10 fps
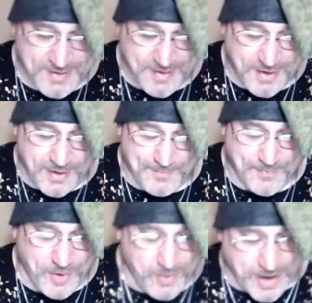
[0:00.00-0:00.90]

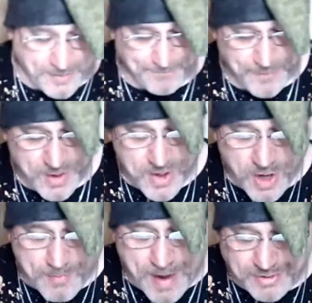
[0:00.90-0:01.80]
Okay.
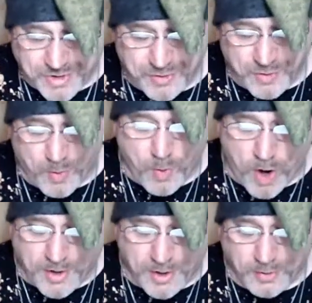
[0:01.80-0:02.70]
Imagine you are
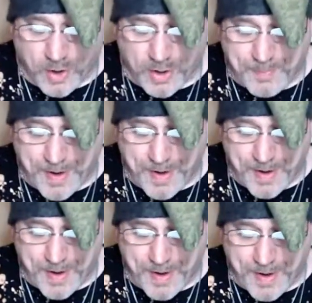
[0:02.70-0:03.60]
walking along a
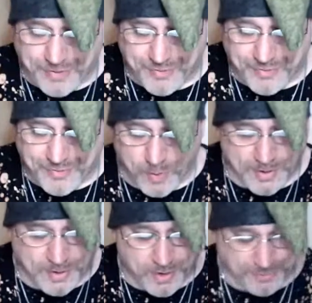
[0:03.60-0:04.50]
path through a
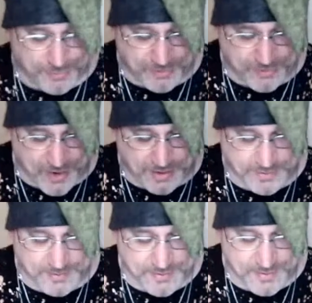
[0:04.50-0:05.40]
rolling
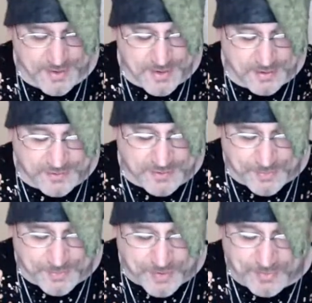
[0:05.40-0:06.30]
countryside.
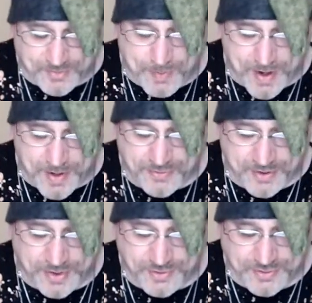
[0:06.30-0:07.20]
Sometimes the
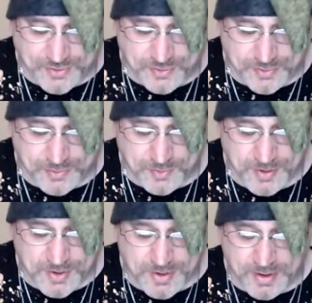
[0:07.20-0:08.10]
path takes
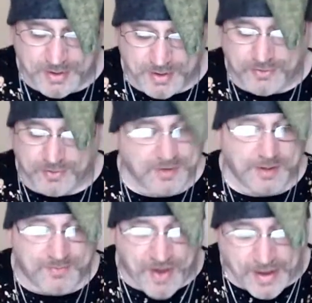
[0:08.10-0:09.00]
you into
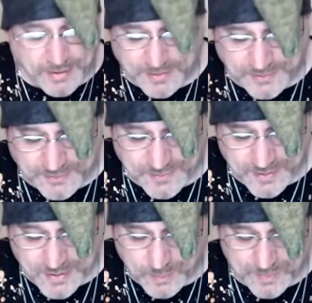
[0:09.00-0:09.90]
deep valleys
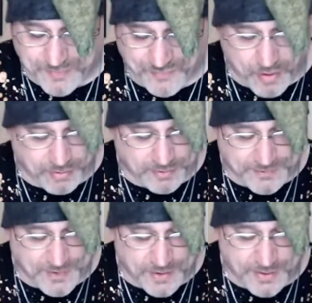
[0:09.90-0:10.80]
with
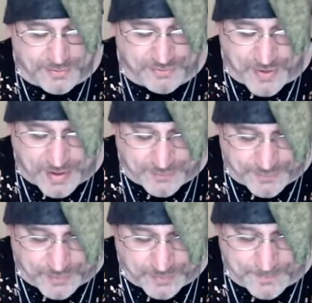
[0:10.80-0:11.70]
forests on either side
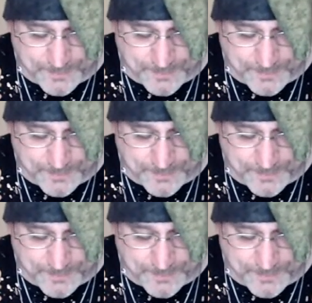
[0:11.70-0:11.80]
of you.